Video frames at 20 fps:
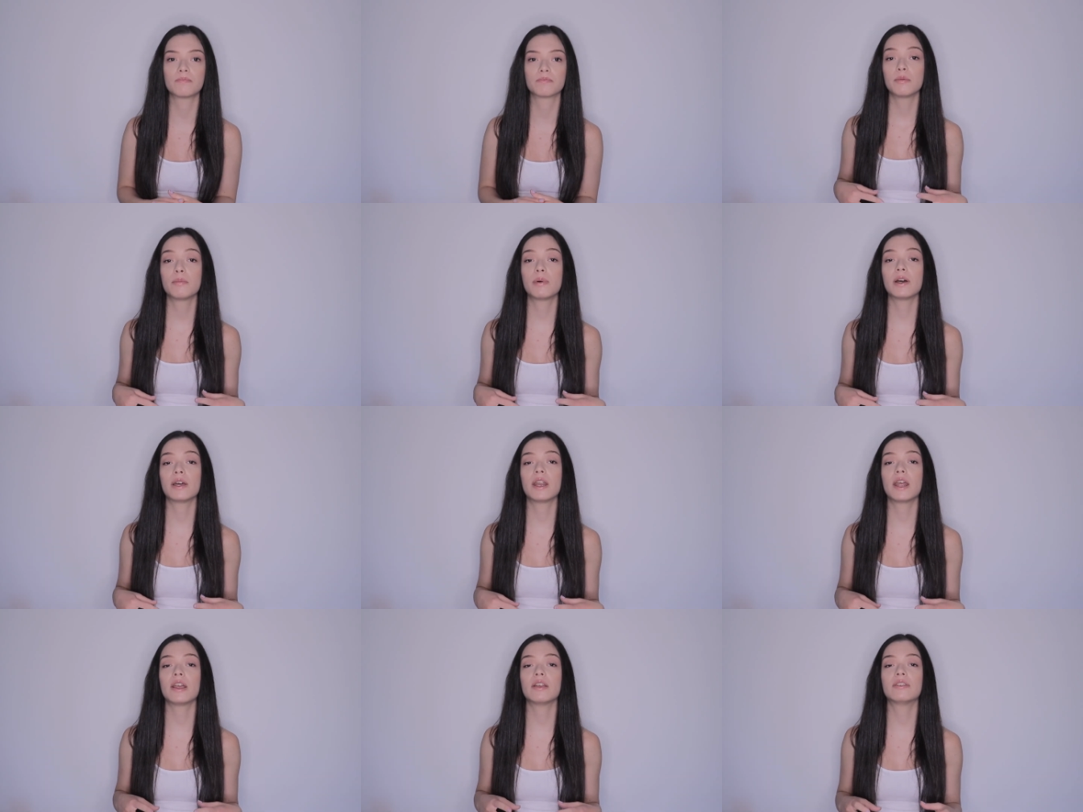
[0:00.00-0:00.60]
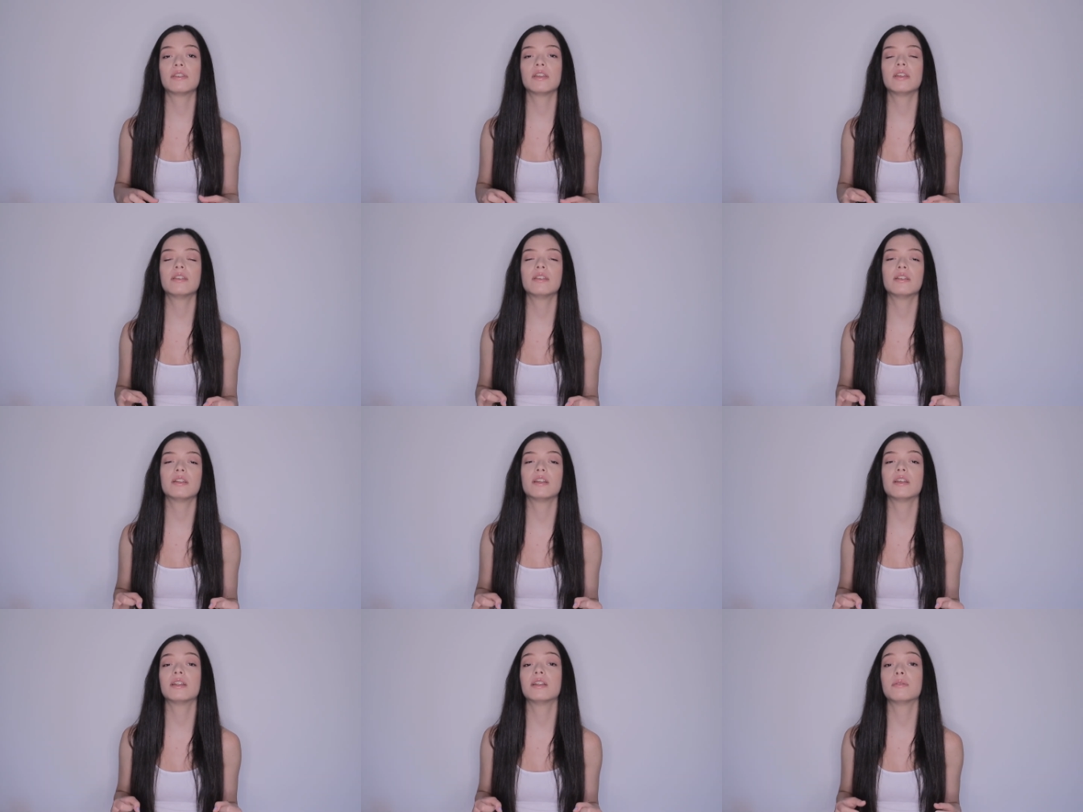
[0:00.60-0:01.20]
but
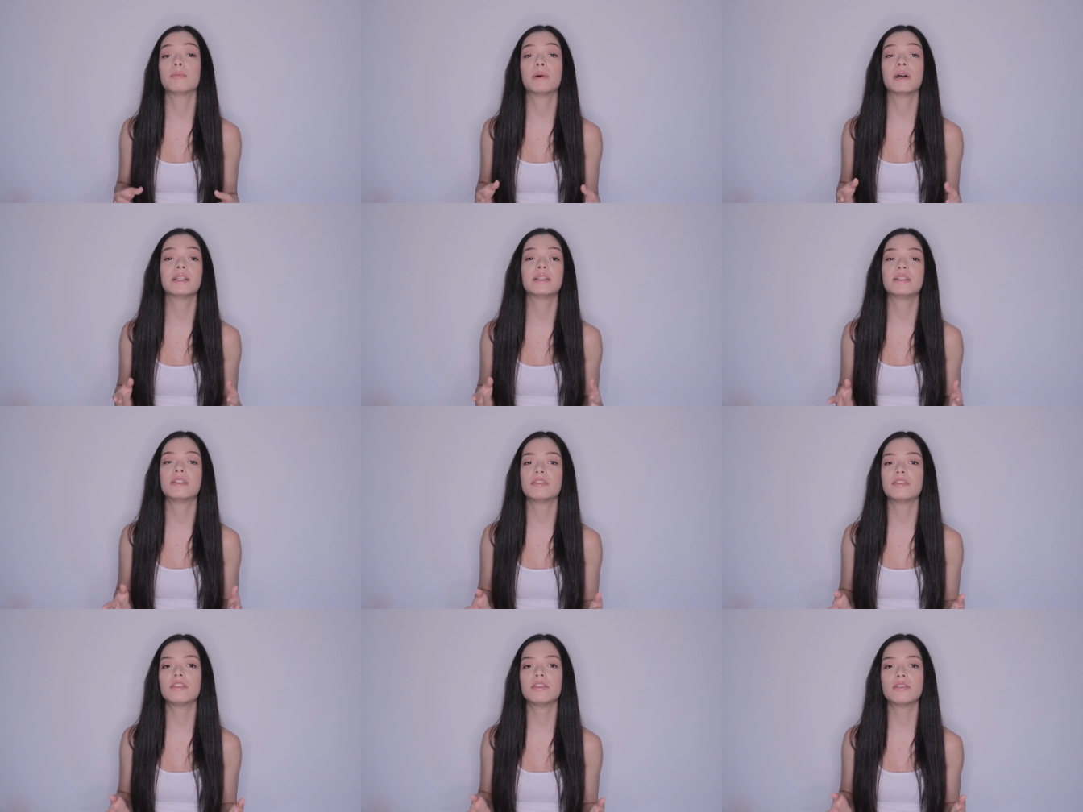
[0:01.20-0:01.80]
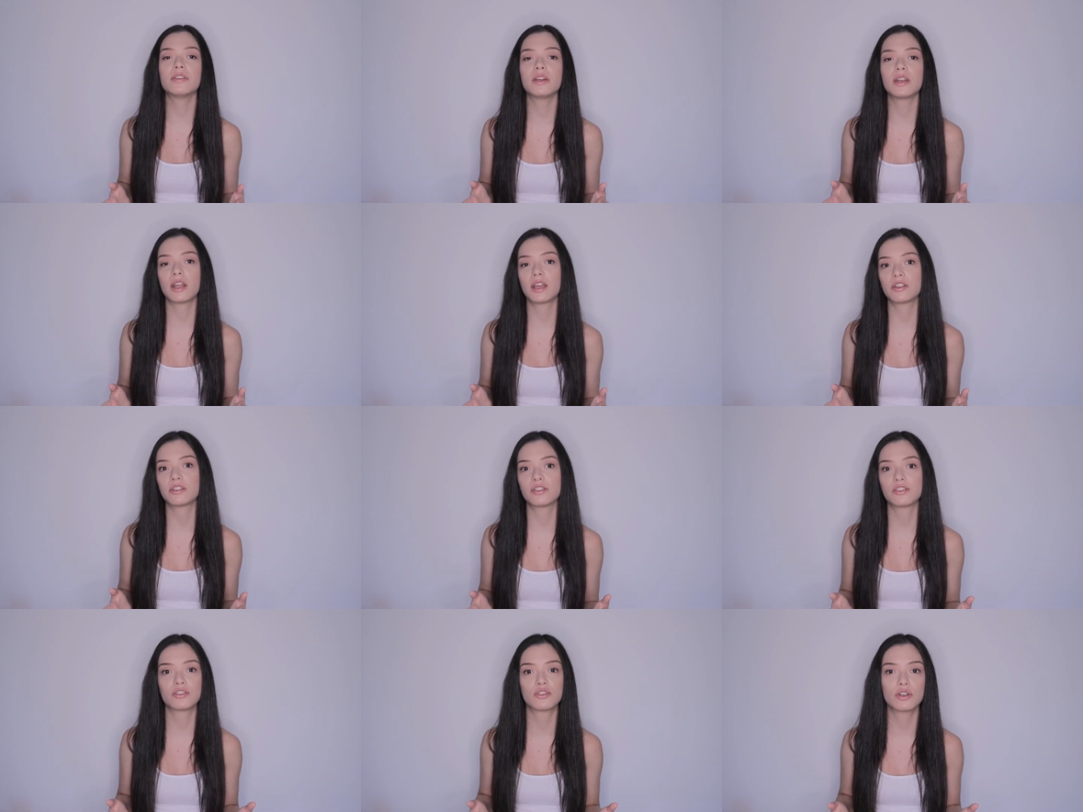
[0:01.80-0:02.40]
this is an
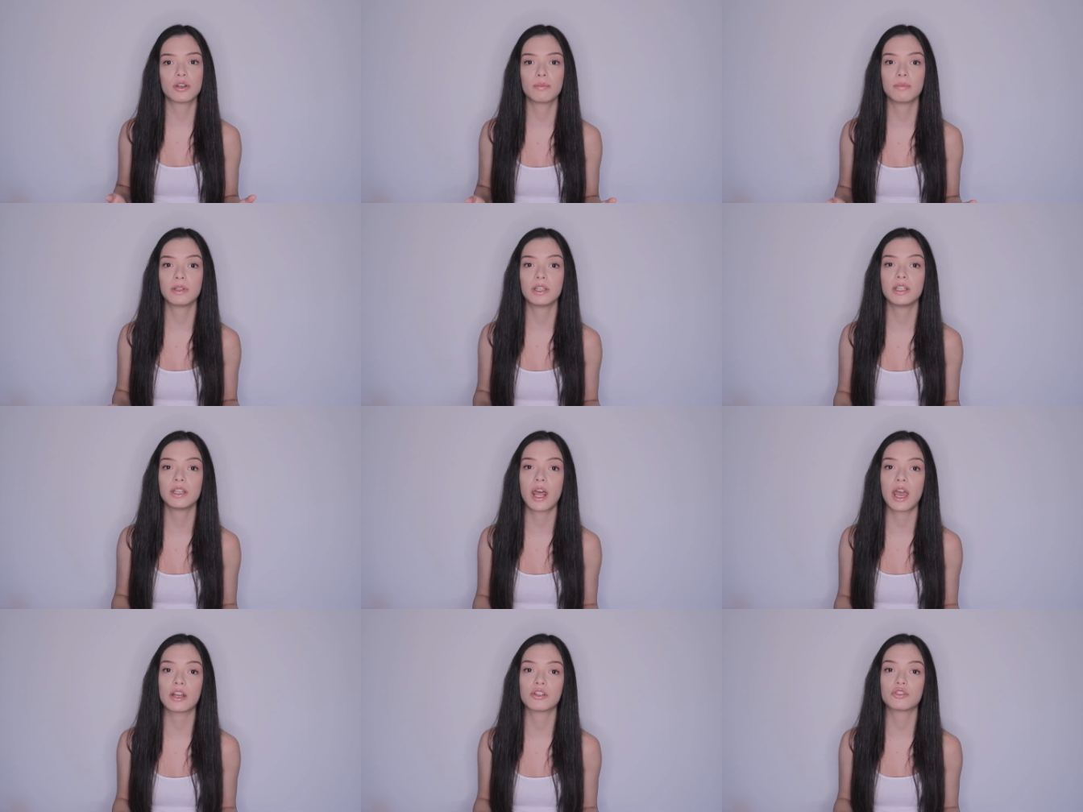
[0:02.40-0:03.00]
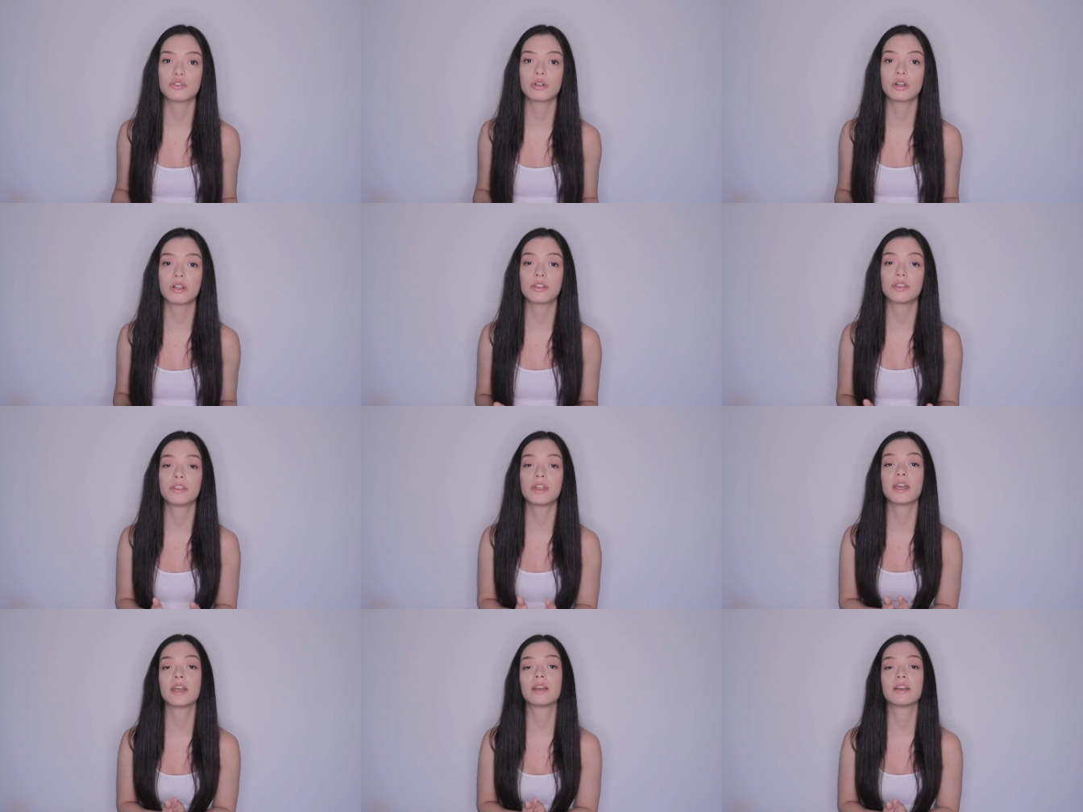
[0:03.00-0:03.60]
extremely natural
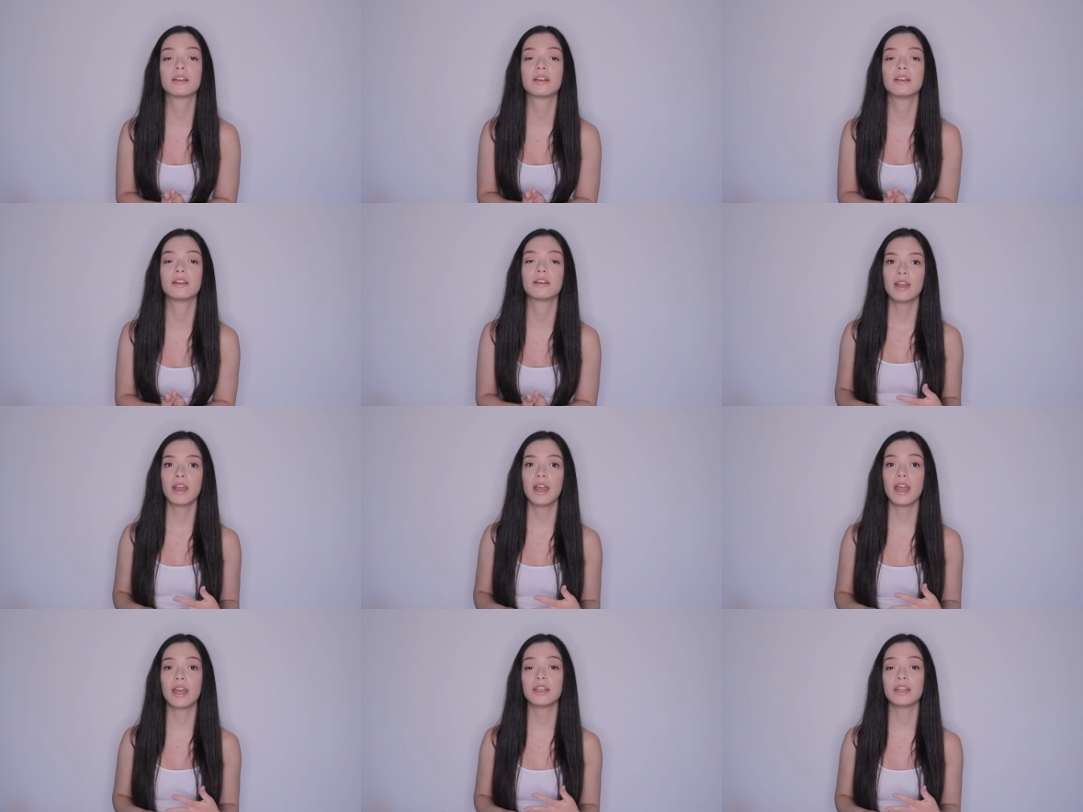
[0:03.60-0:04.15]
thing.